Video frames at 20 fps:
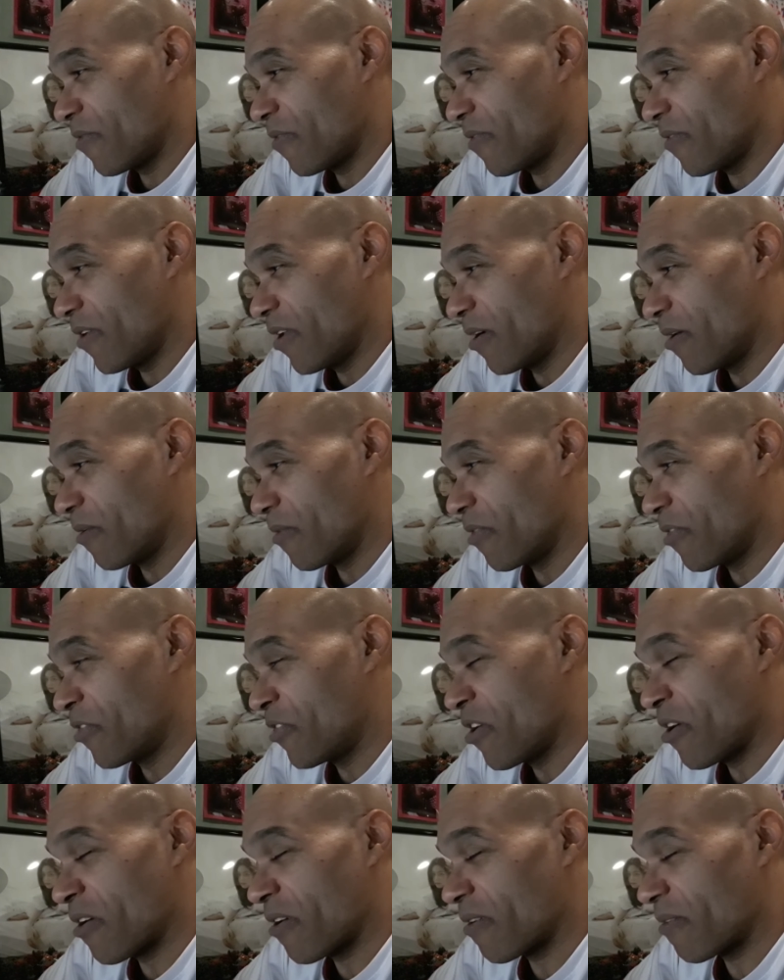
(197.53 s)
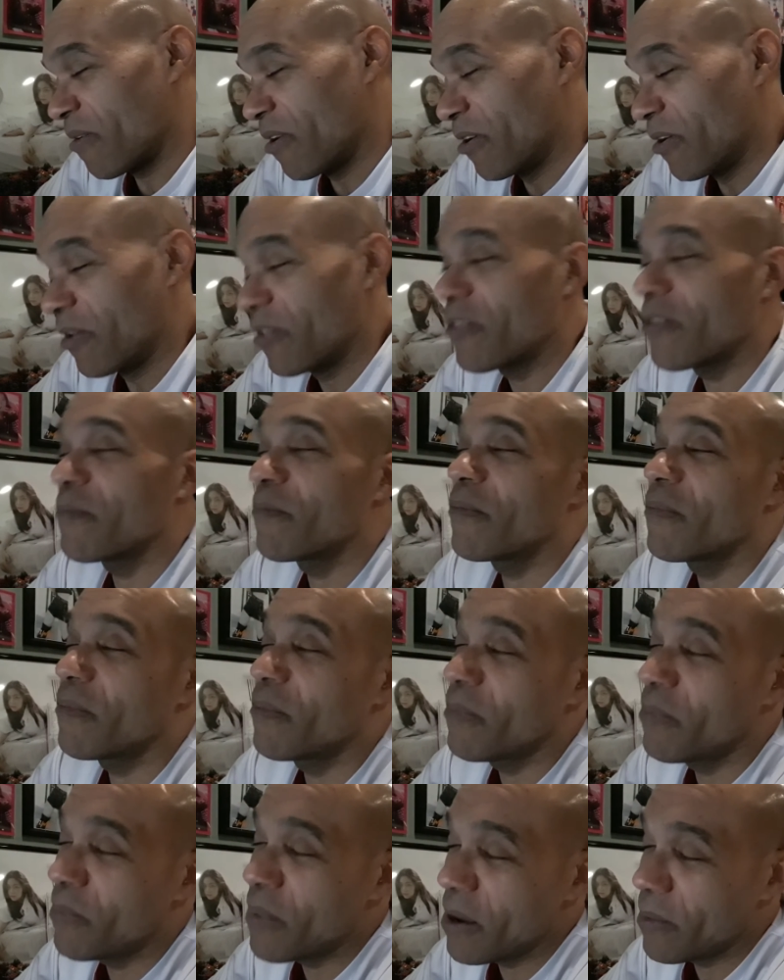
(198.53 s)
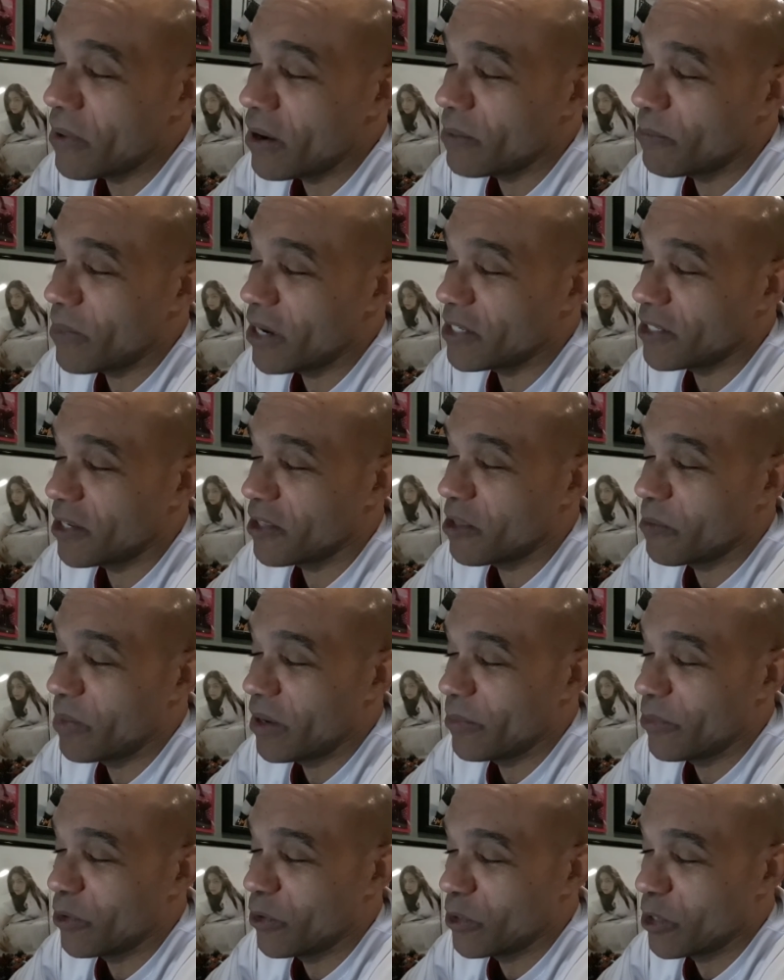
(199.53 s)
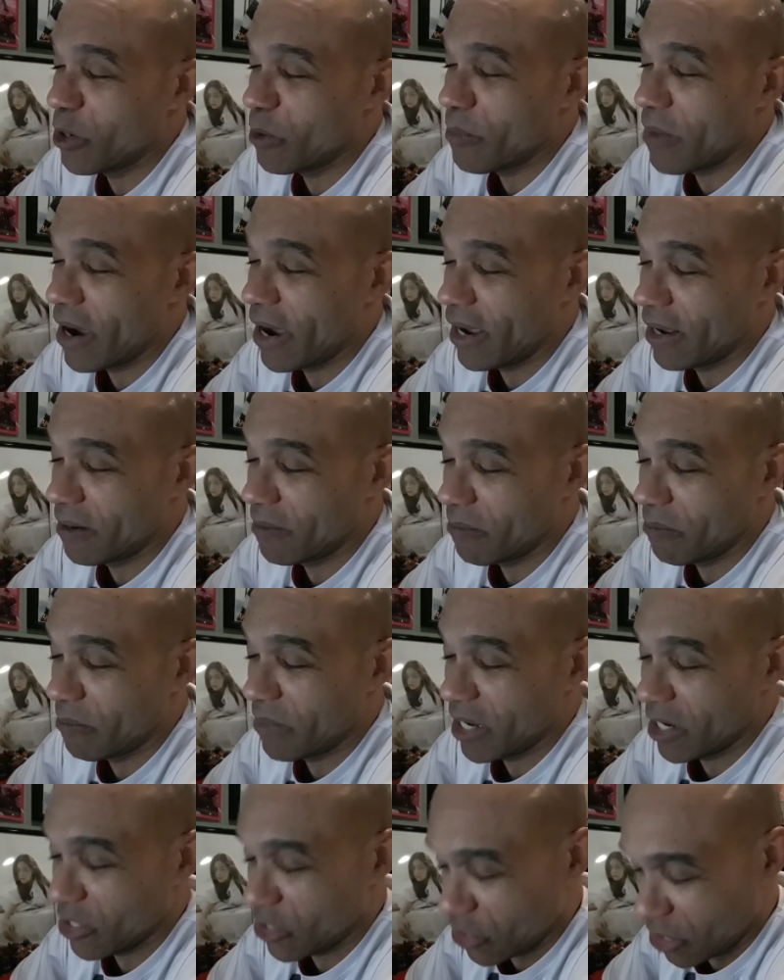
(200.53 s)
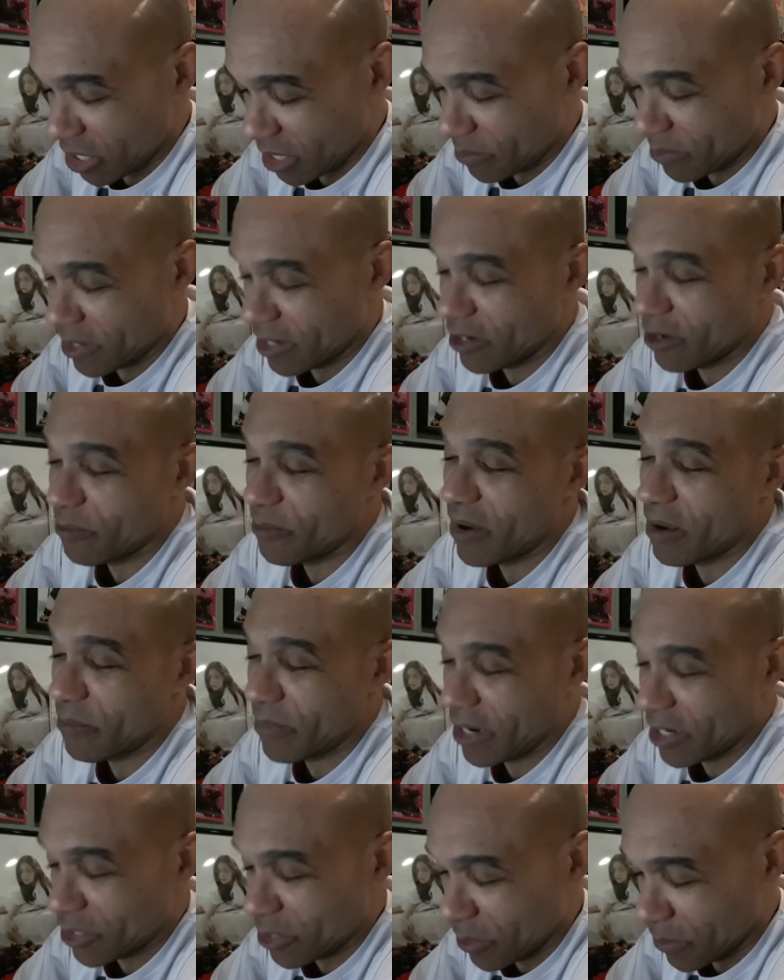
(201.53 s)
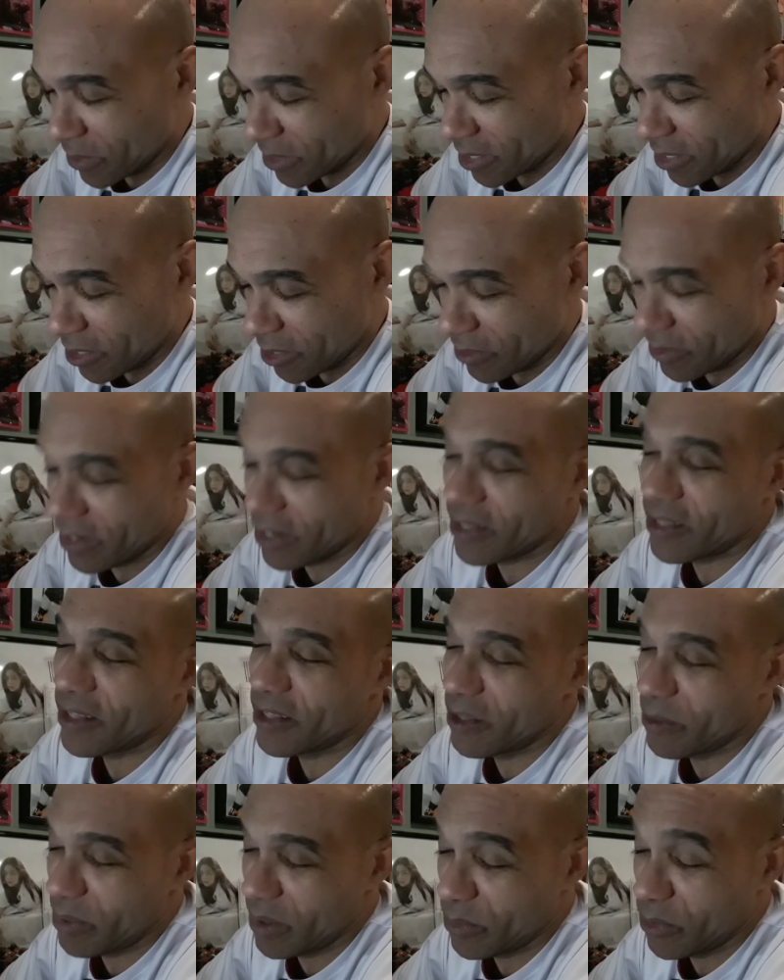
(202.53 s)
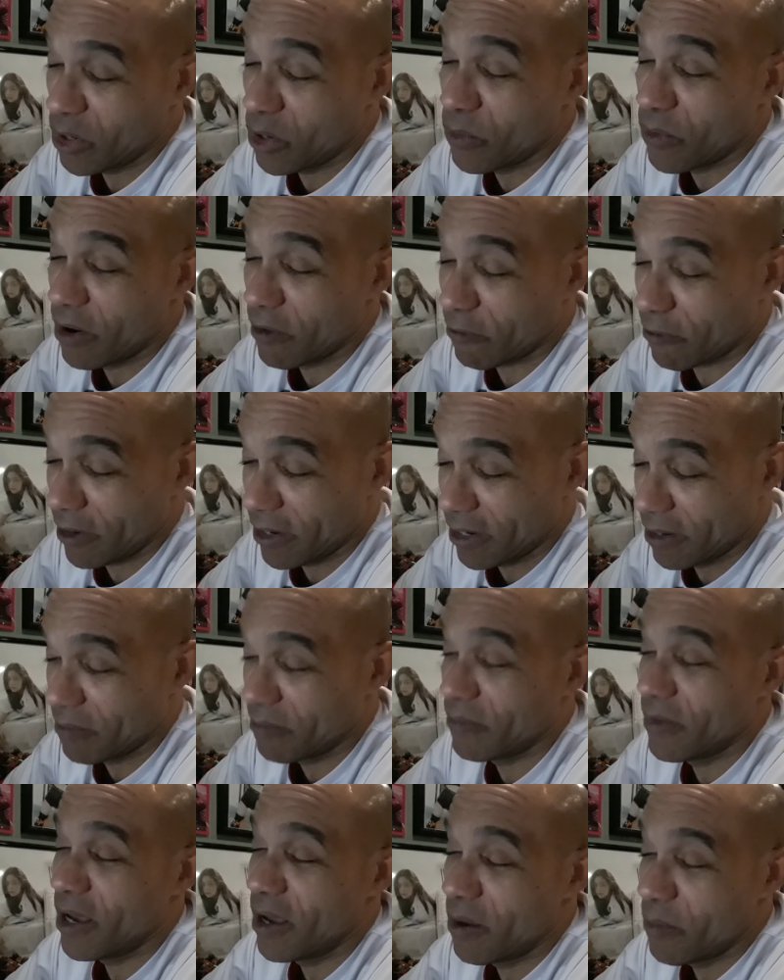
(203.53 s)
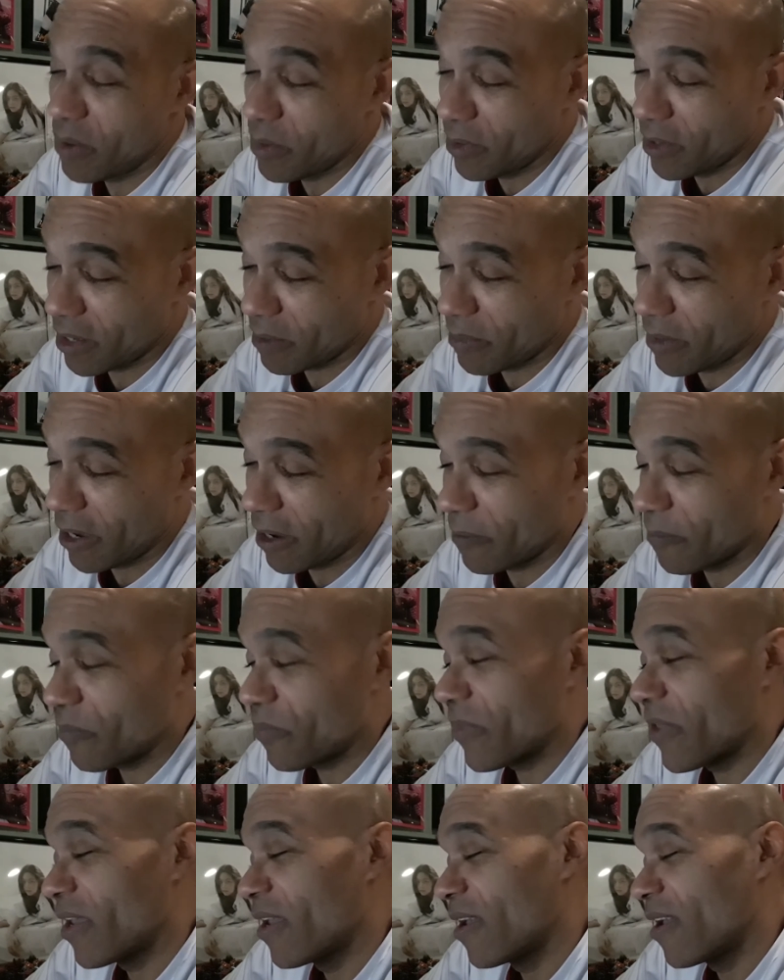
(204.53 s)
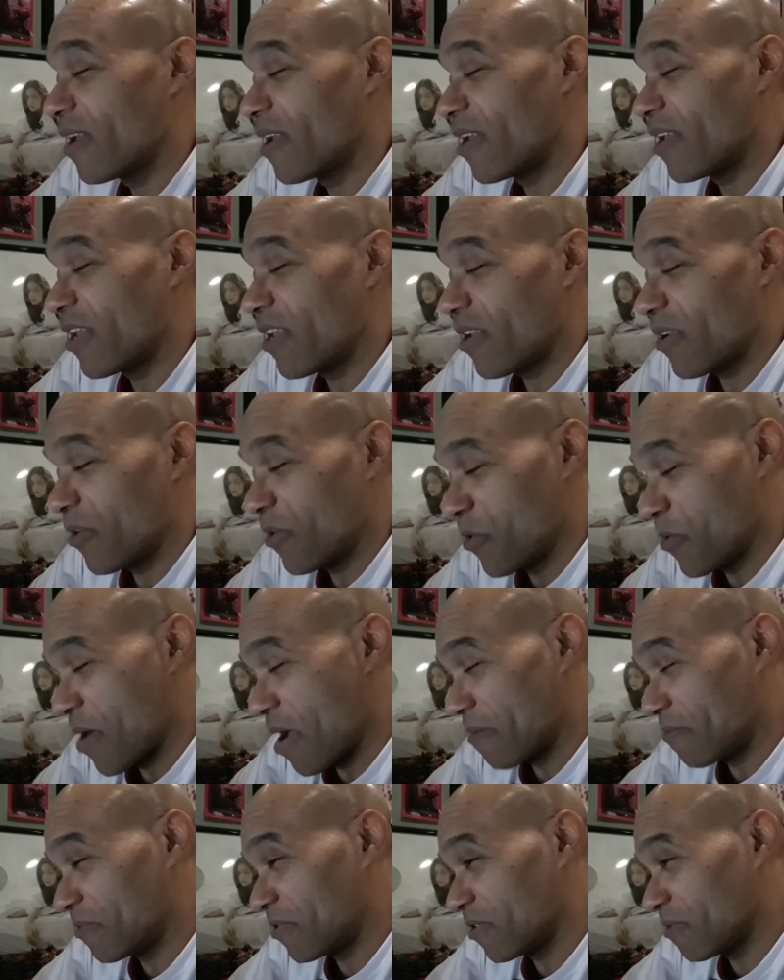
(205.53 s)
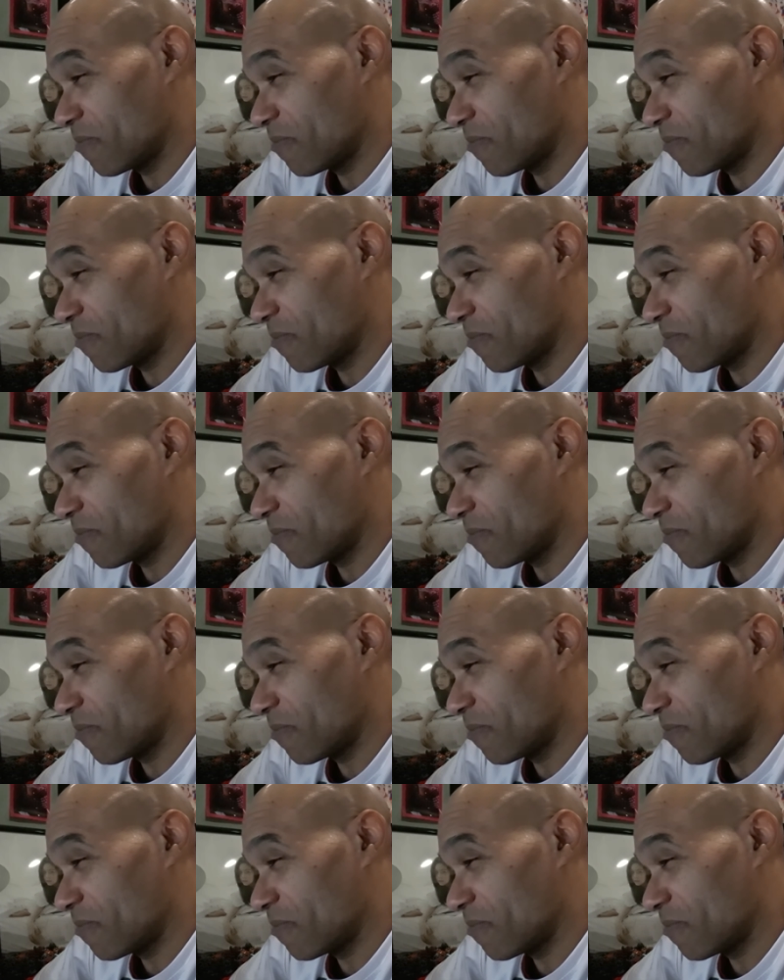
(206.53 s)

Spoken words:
they're basically the people who don't mind being sheep and don't mind being told what to do, and the people who want freedom, people like me who have